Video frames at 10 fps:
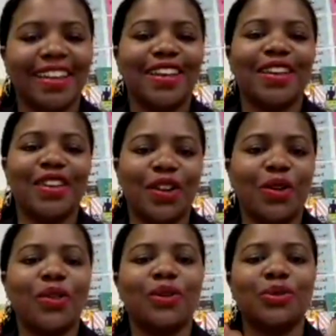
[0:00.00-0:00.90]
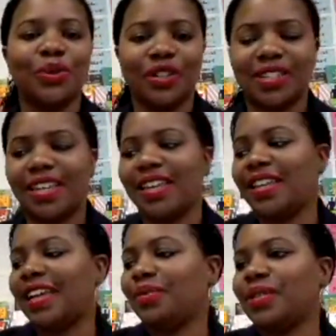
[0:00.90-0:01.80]
those words again
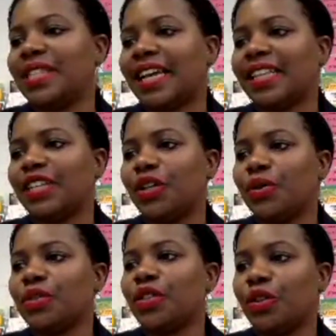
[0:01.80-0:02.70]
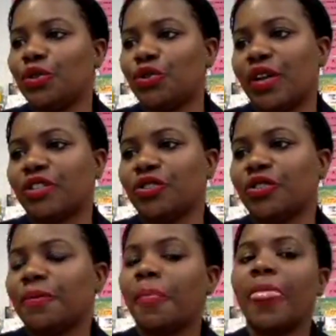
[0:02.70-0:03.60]
and recycling those structures.
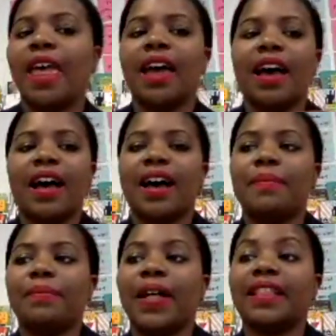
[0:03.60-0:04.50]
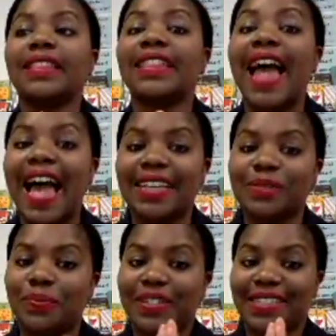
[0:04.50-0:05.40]
Last,
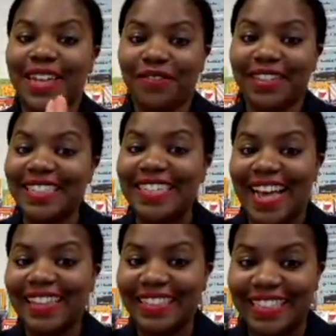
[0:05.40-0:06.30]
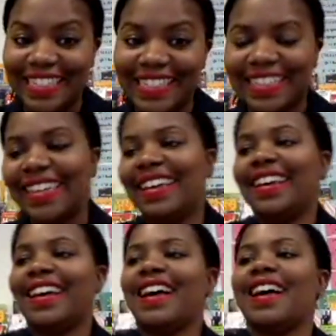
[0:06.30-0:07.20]
but definitely not least,
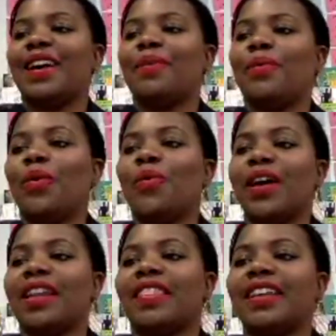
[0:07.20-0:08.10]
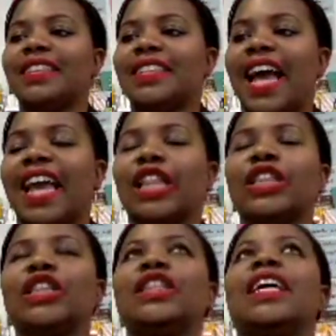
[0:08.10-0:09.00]
one of the things that I
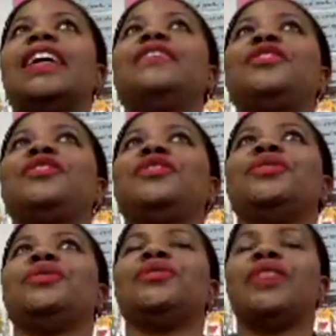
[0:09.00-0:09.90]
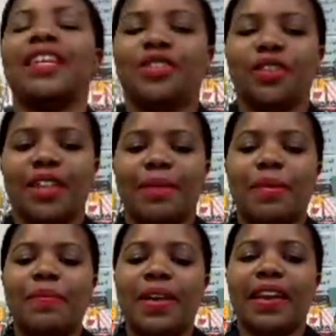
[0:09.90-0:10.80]
love to do, you guys know that I'm a
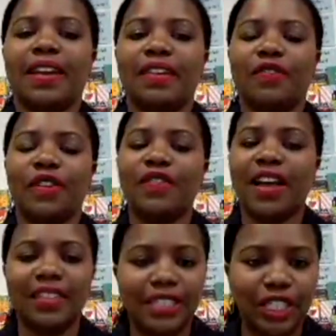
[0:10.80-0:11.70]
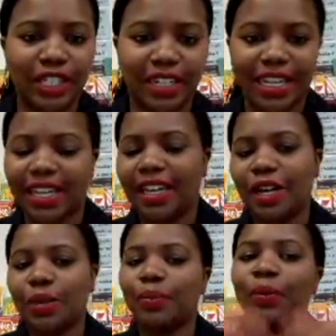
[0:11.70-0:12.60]
big free voluntary
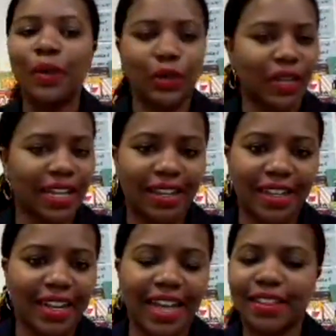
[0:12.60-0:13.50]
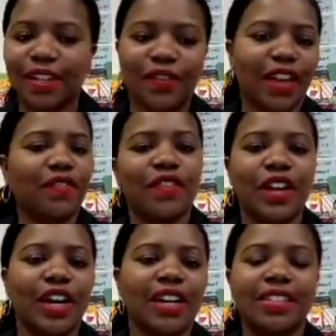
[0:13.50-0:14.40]
proponent. Like I love
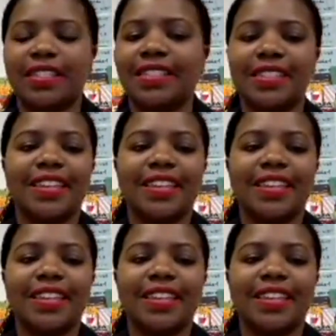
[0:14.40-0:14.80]
FVR since